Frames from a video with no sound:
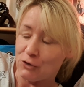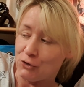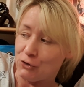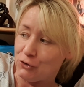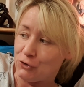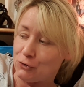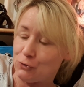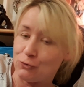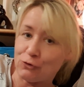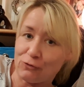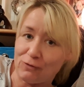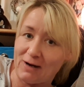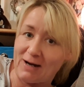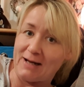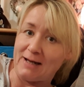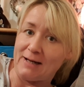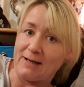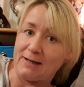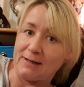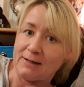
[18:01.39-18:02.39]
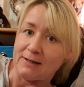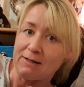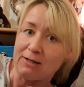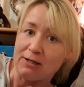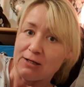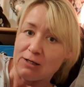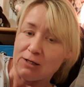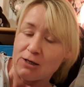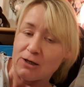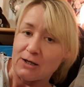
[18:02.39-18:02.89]
Ukraine
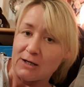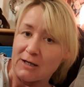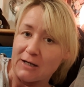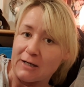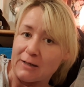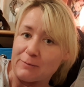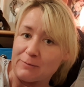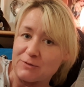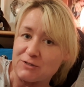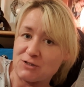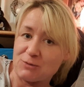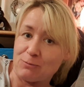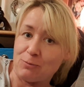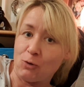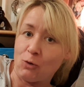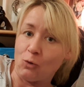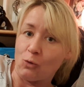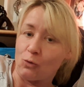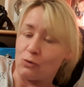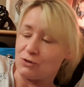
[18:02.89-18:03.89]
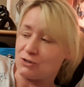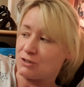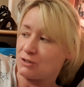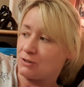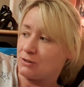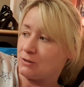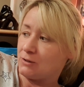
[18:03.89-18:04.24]
support